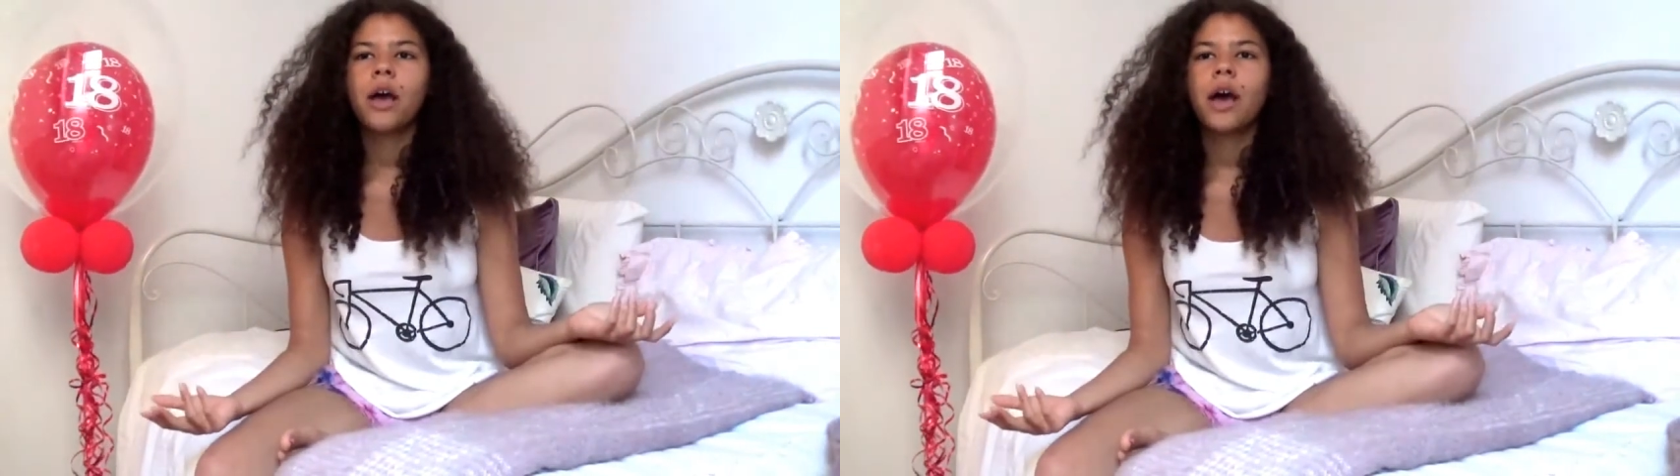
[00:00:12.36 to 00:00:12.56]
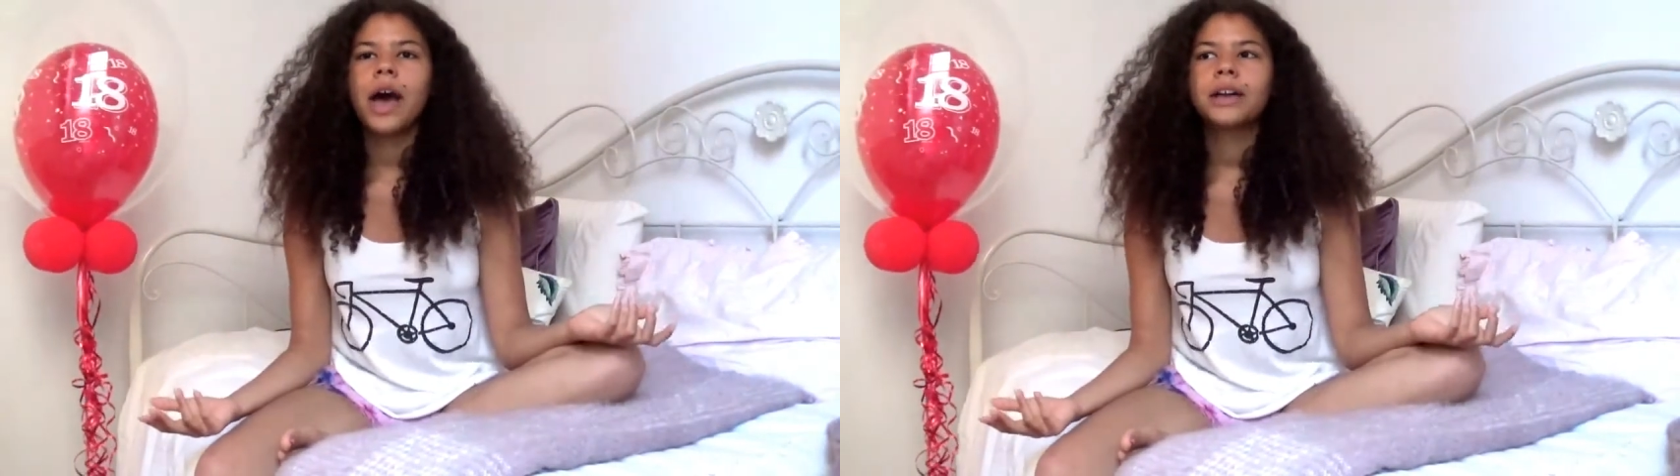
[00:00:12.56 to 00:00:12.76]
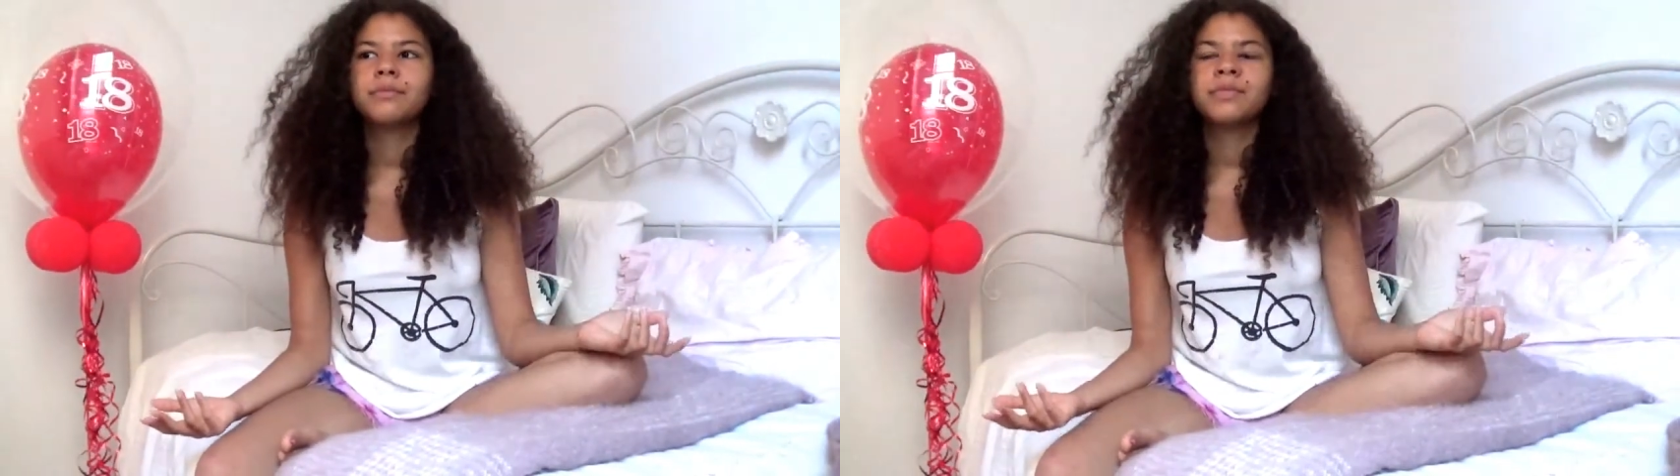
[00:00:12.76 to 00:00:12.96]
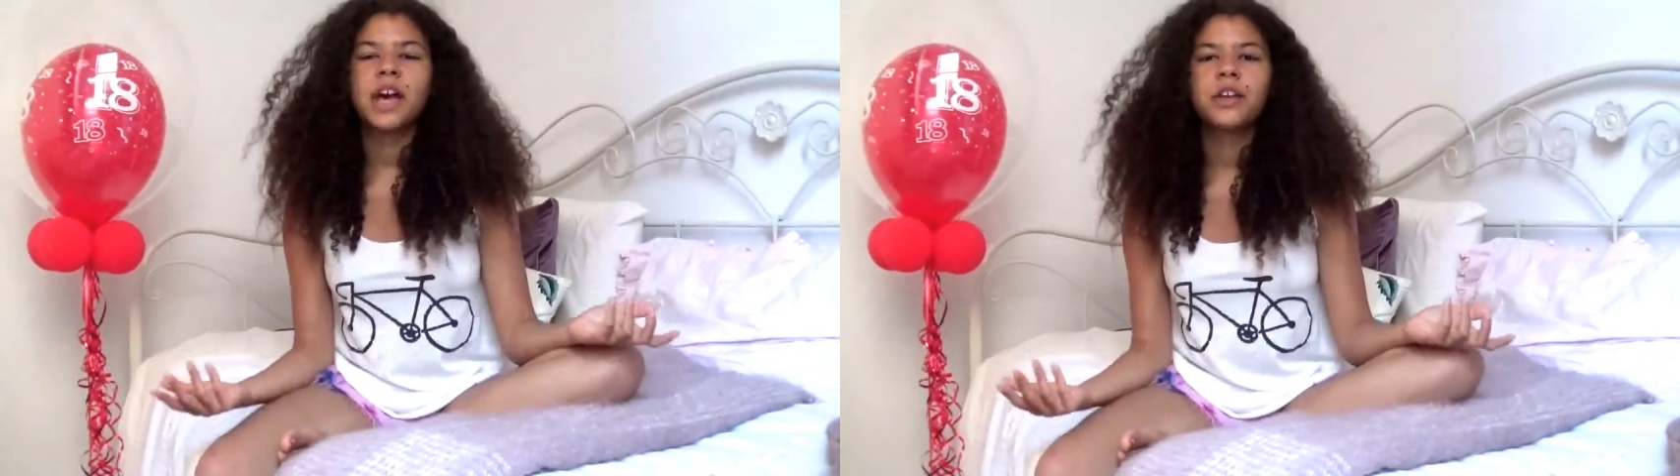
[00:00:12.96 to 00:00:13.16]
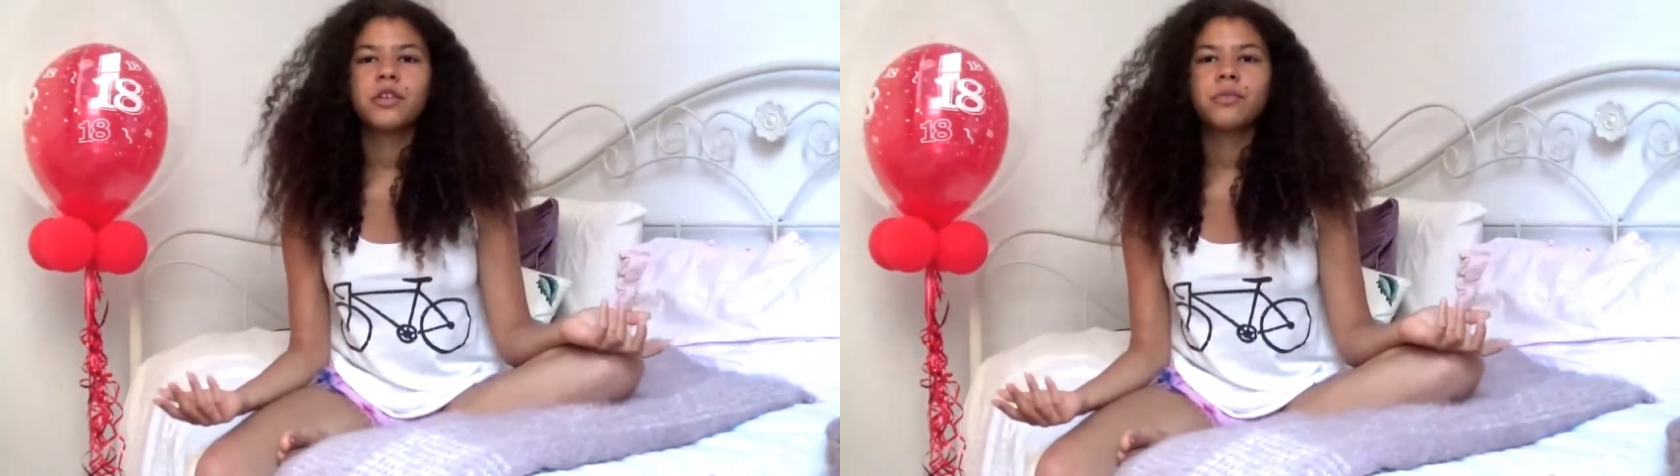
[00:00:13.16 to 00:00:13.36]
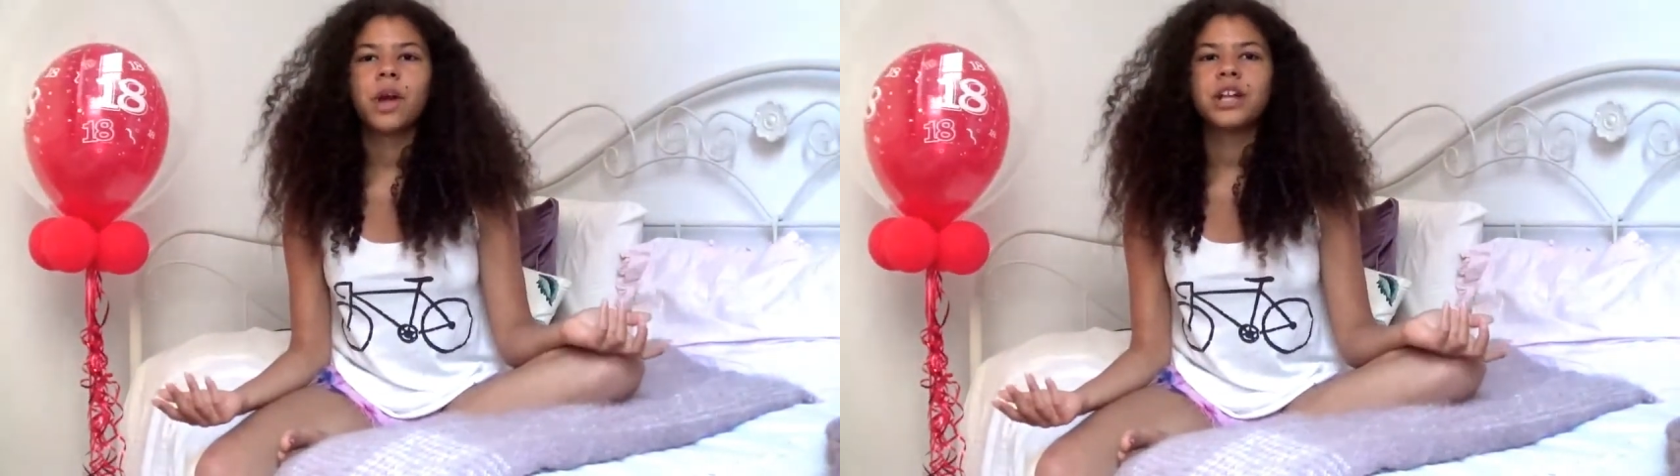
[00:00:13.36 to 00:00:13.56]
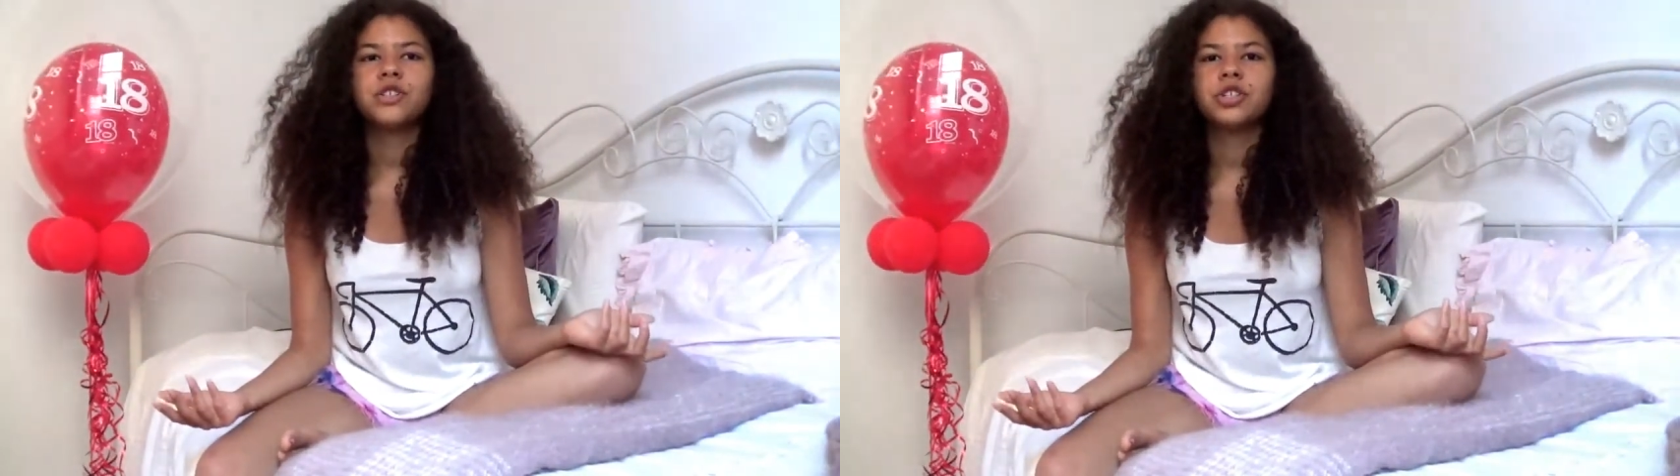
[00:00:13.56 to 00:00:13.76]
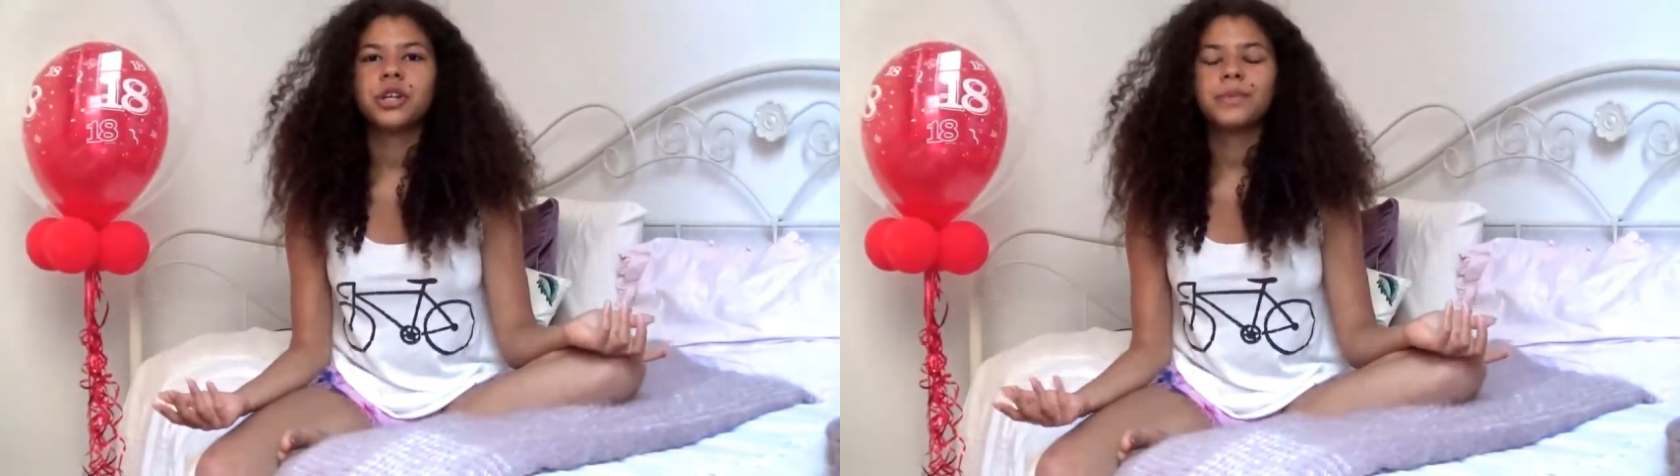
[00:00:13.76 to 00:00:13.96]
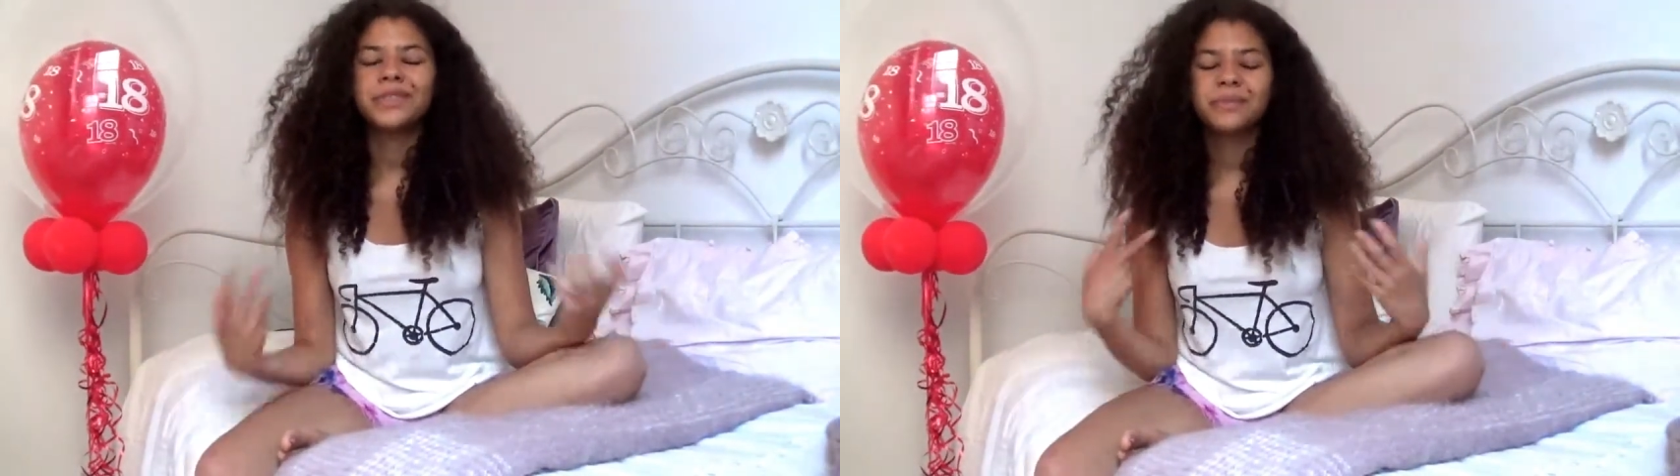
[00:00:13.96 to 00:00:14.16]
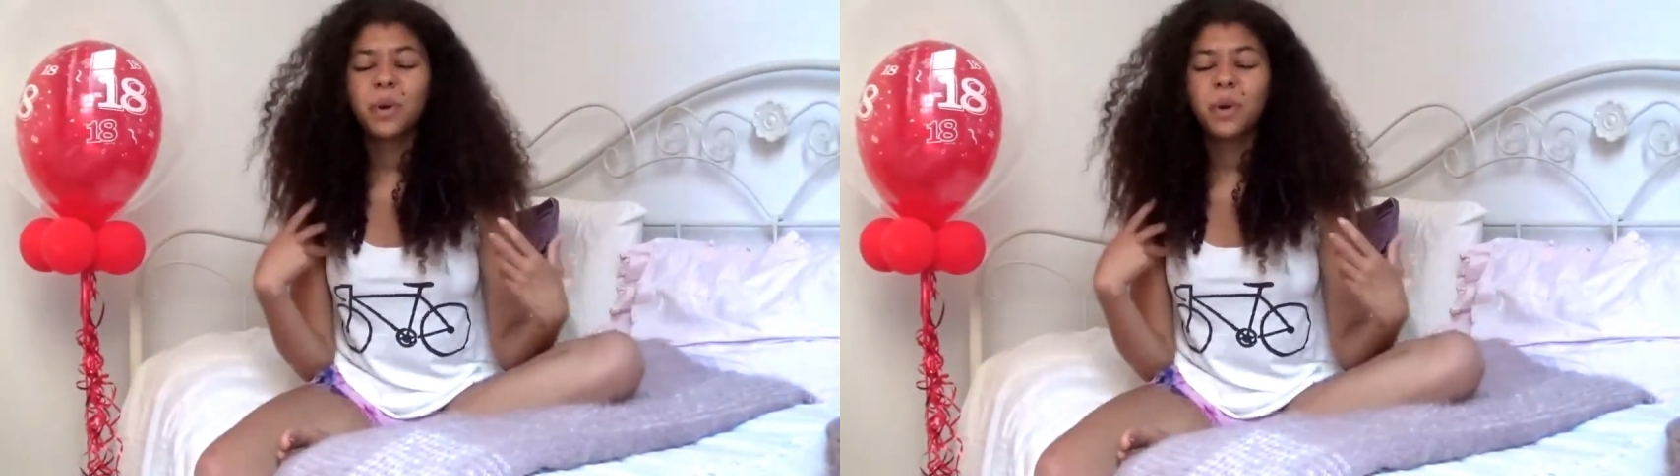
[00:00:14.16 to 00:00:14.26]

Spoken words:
Adams, I don't write ships.